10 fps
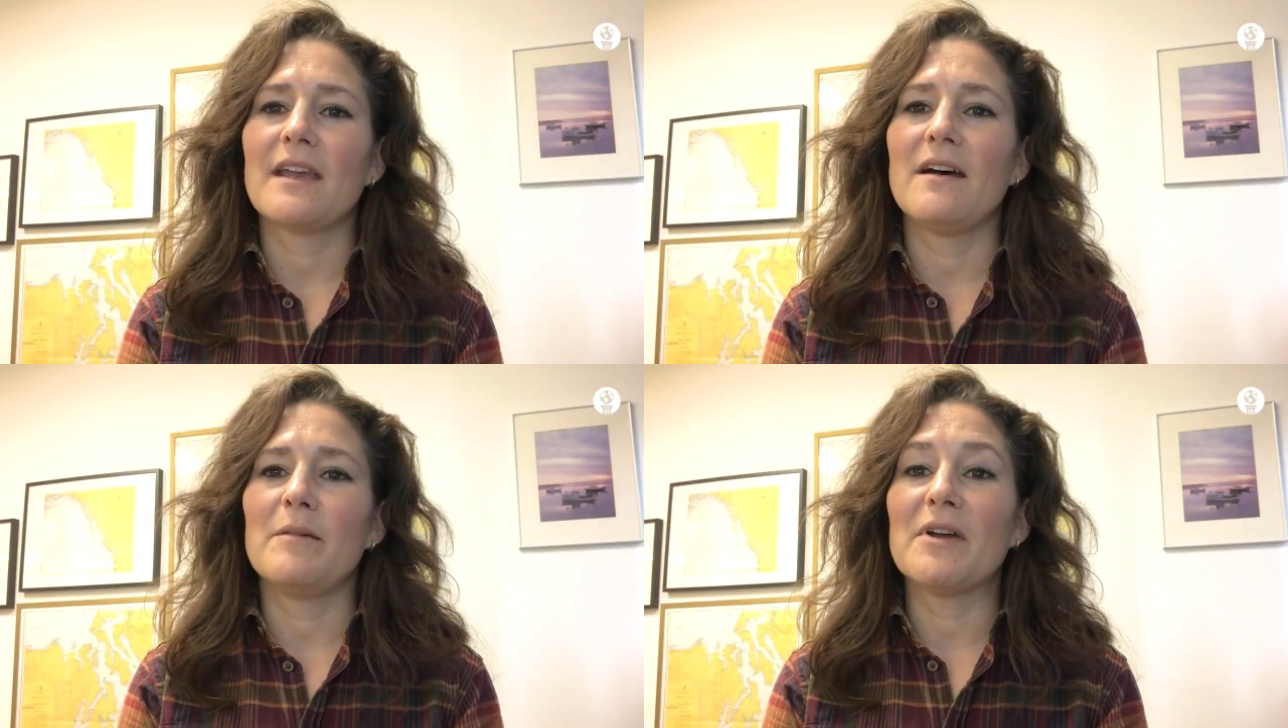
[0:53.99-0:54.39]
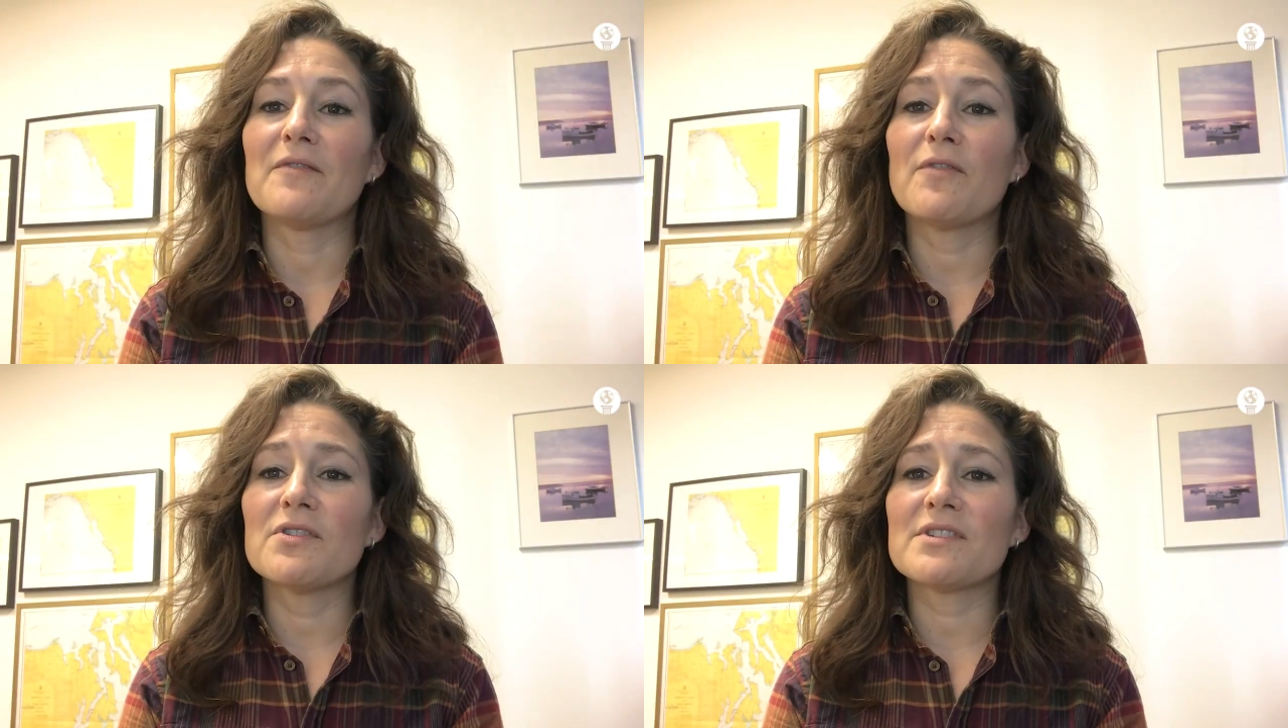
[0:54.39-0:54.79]
Um,
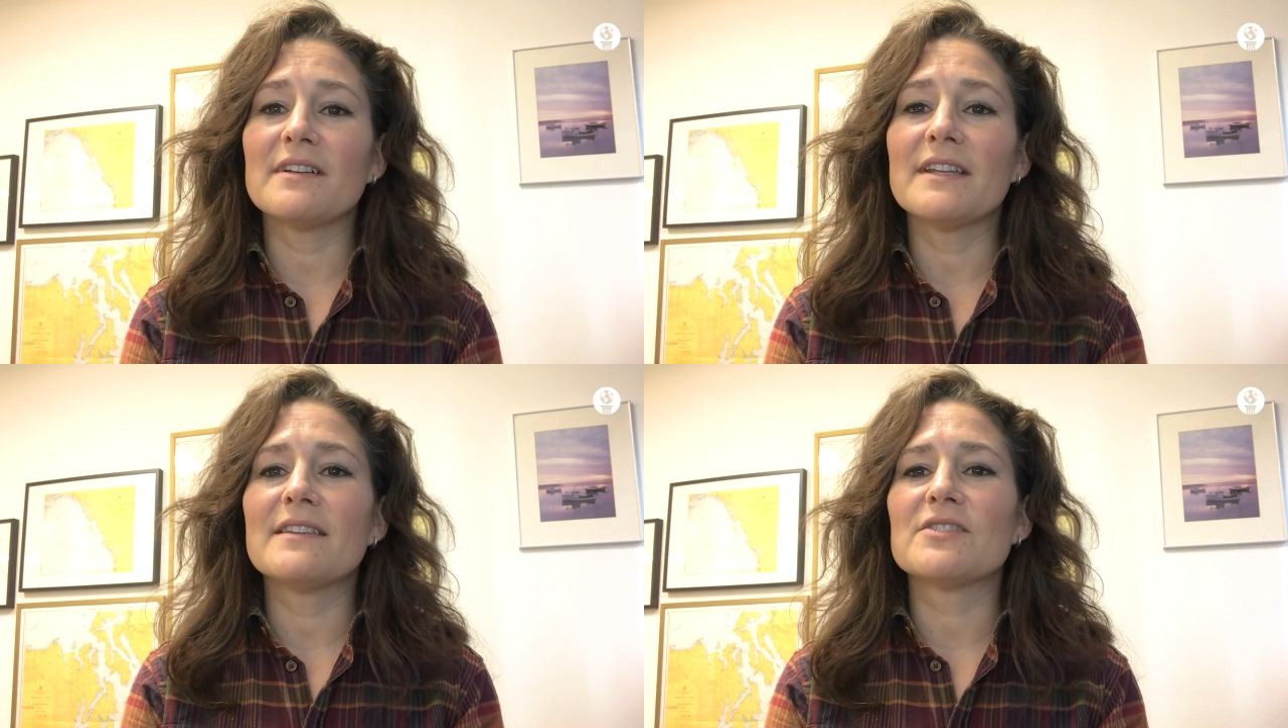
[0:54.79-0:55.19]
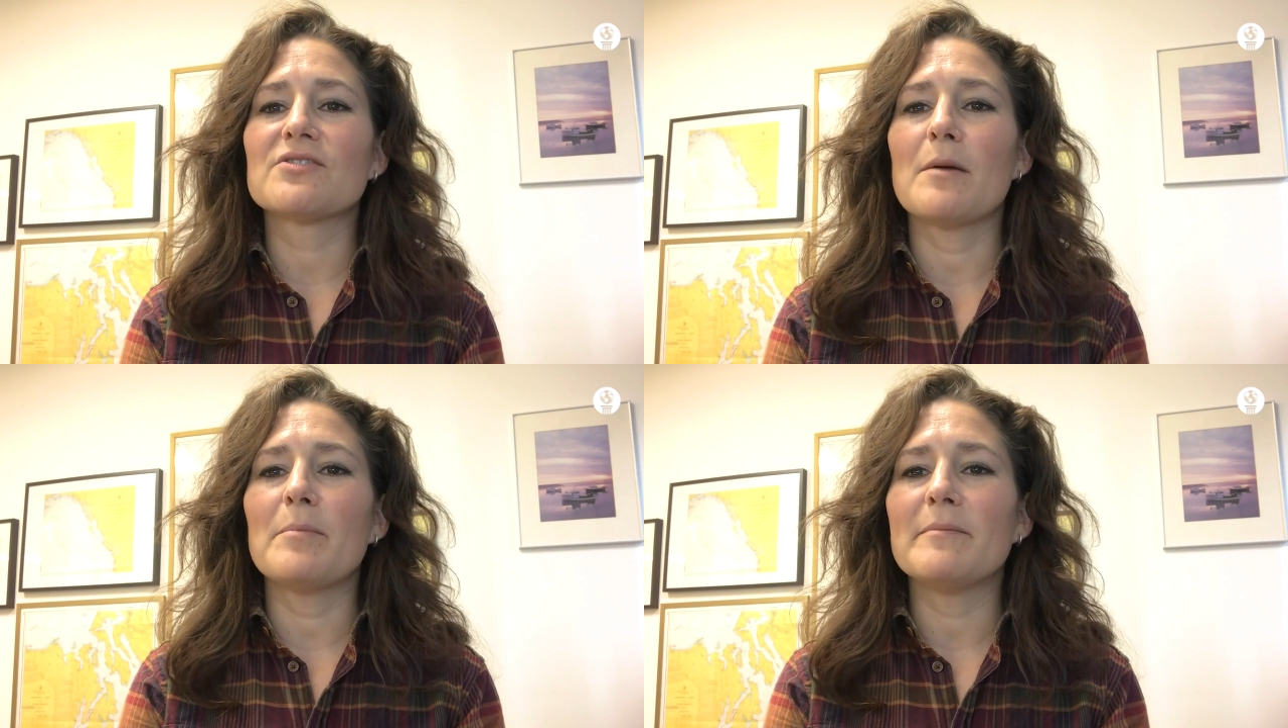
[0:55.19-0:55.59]
unfortunately, the
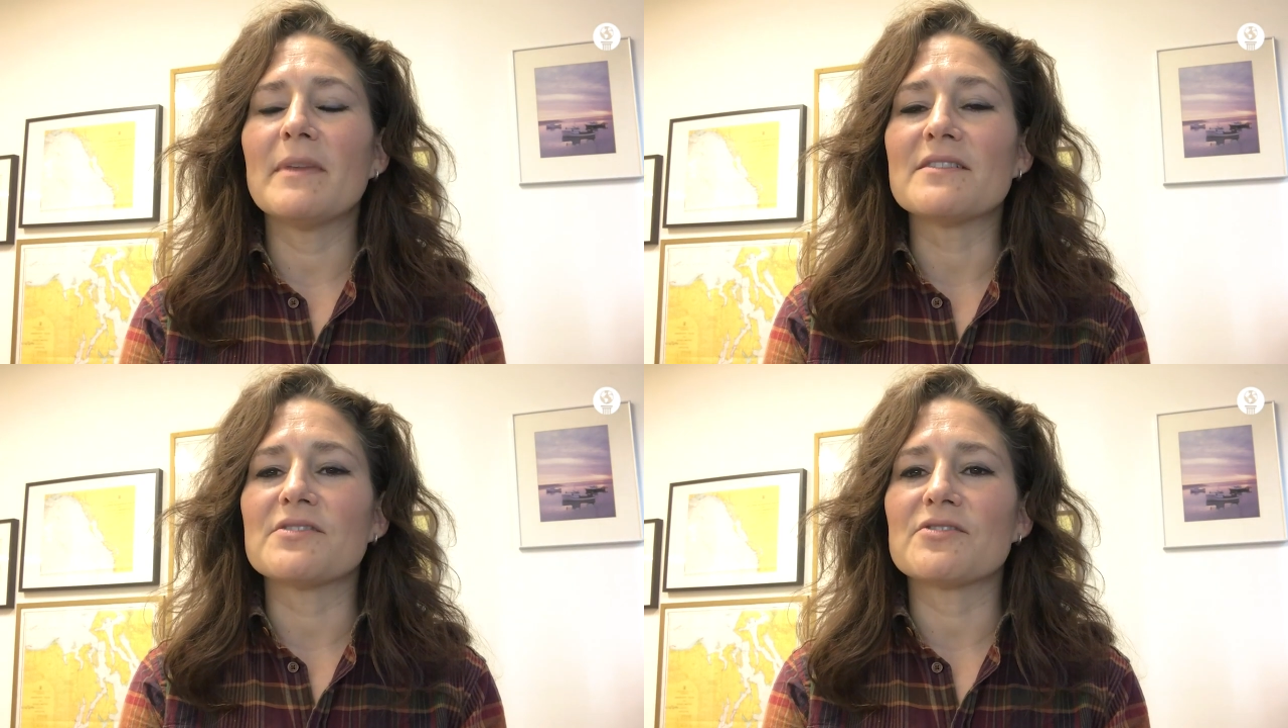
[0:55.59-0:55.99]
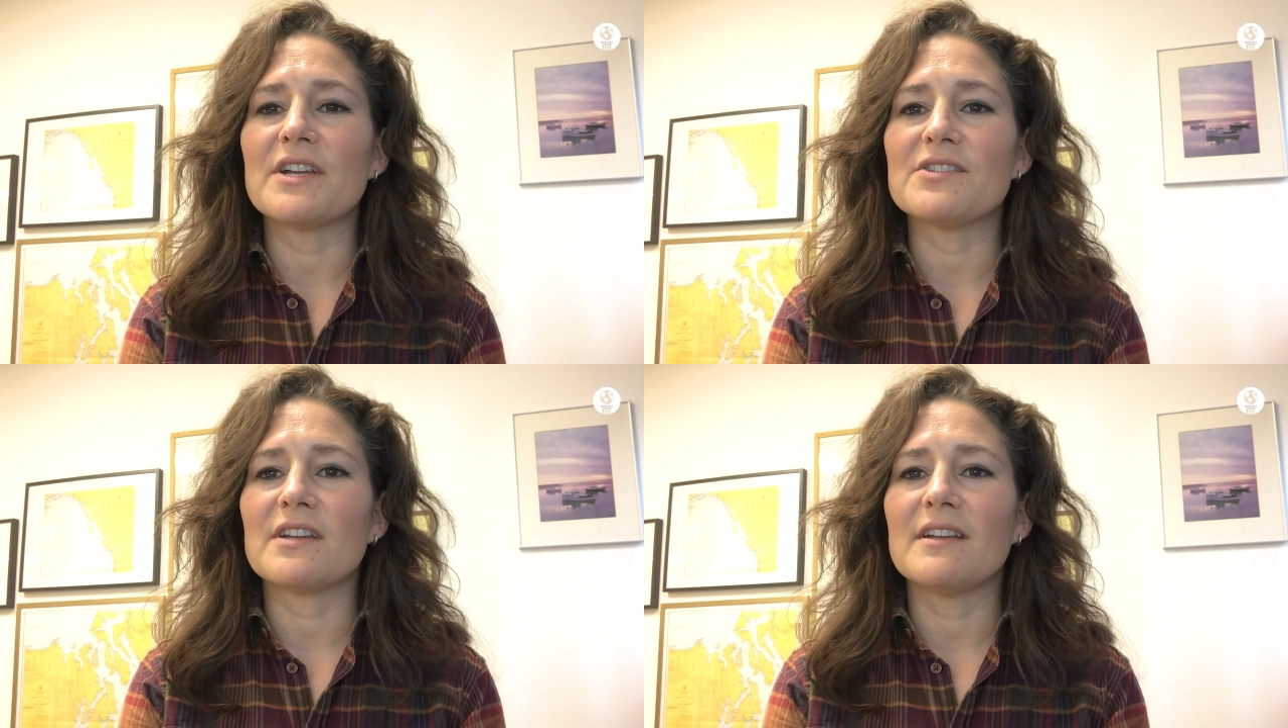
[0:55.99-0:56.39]
Trump
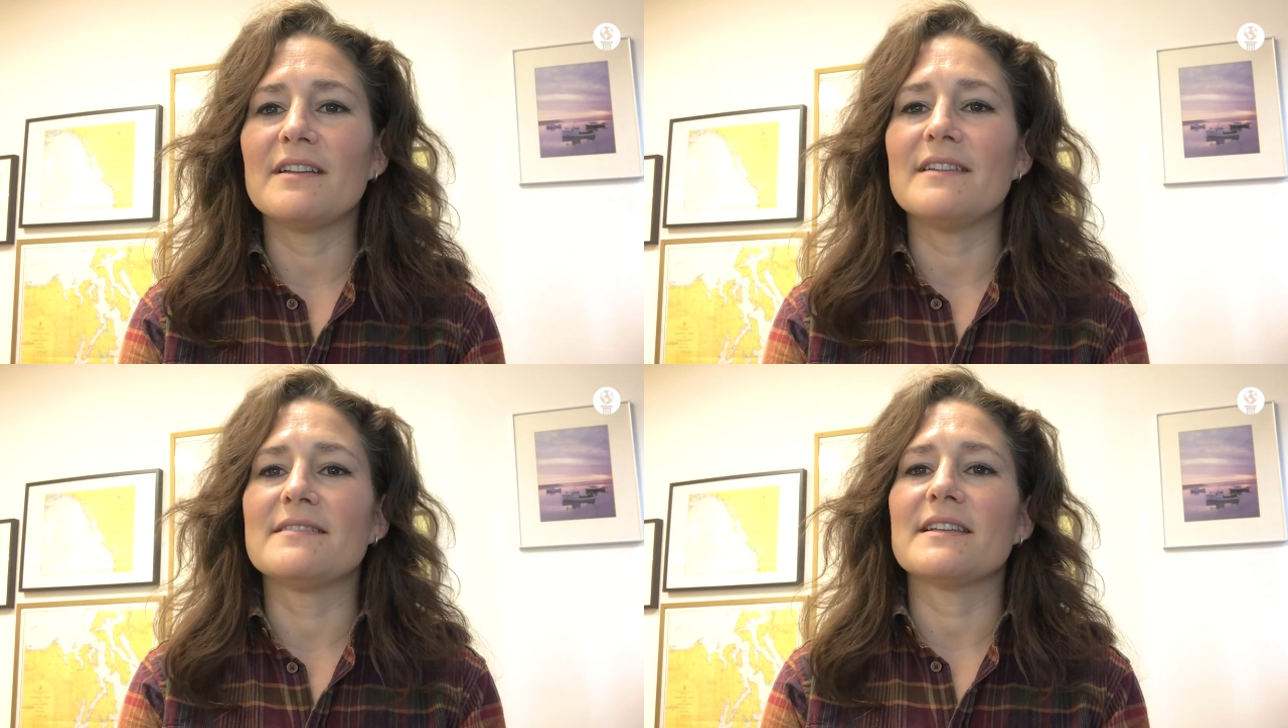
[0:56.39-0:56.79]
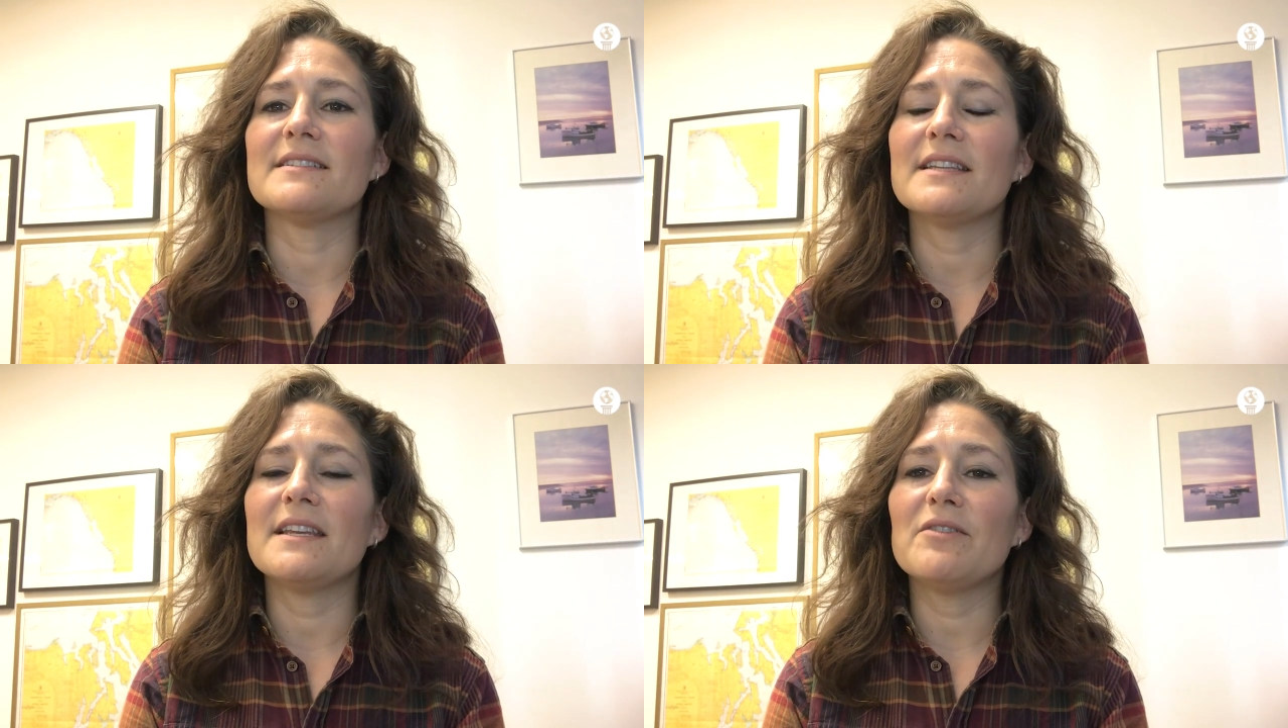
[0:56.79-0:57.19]
administration is
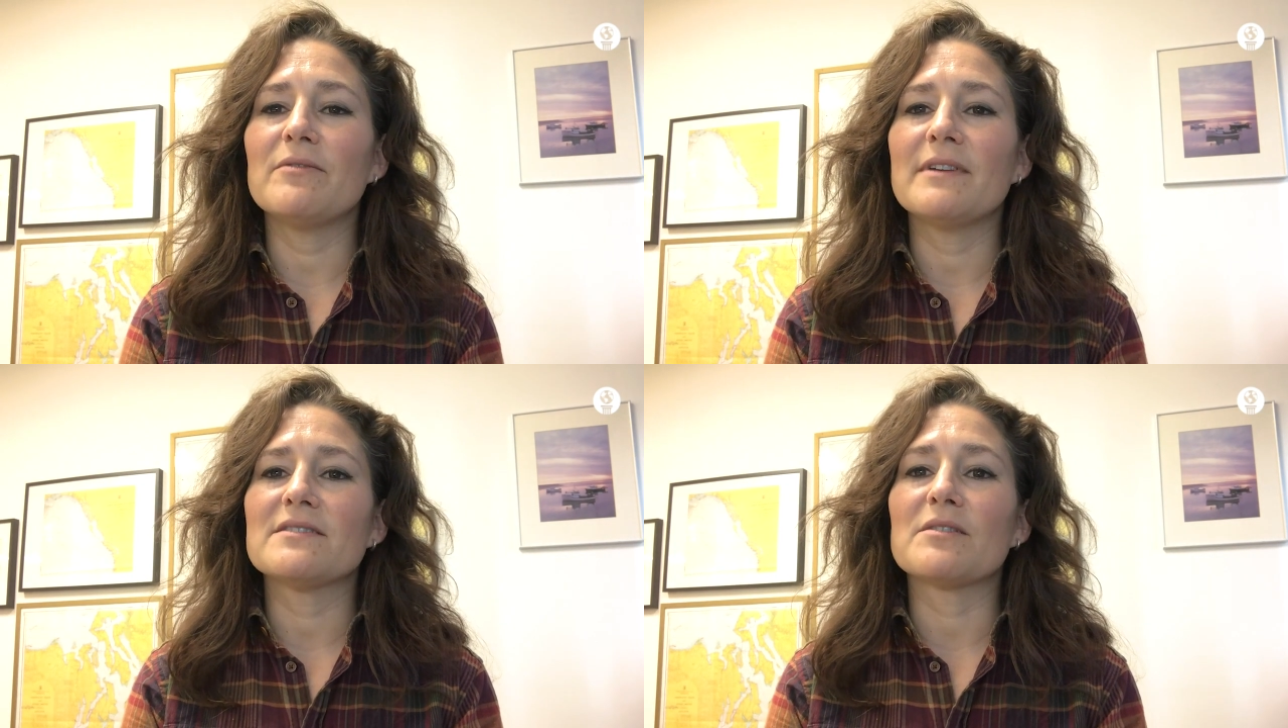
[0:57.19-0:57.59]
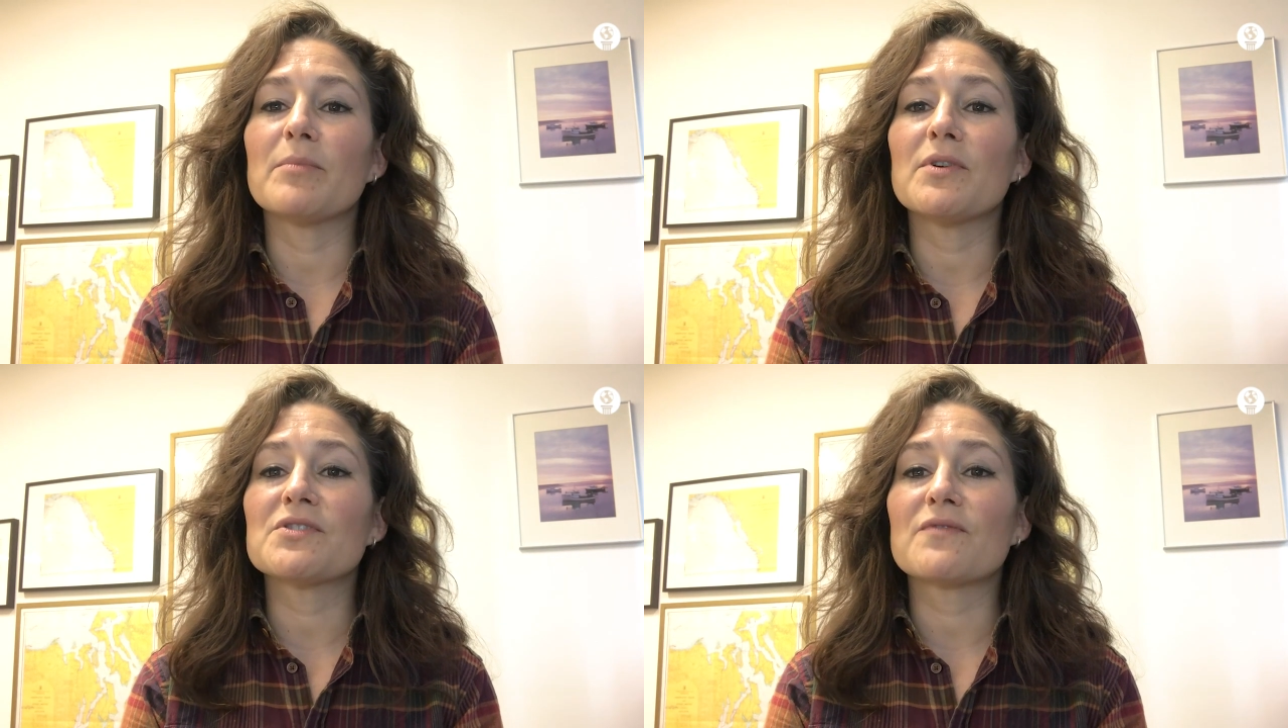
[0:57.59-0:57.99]
continuing to push